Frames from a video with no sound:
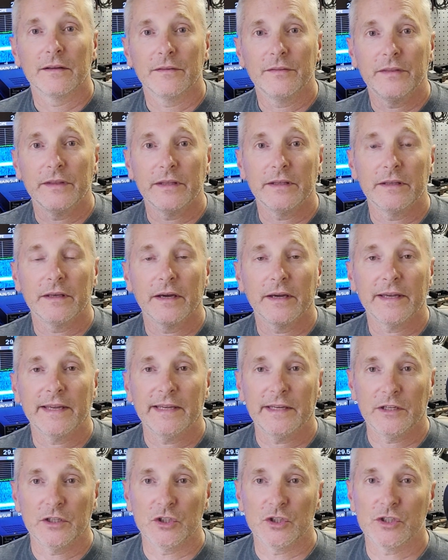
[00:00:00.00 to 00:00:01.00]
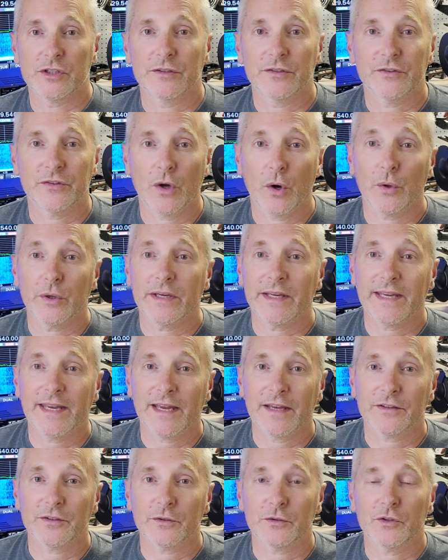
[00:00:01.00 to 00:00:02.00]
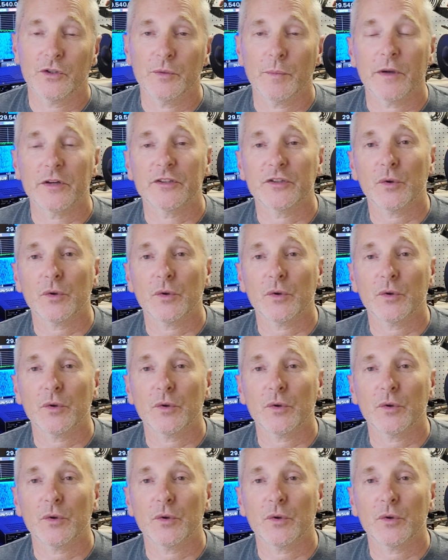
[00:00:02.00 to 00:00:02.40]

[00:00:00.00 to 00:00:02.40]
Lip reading: the hinge. So you can't do too much.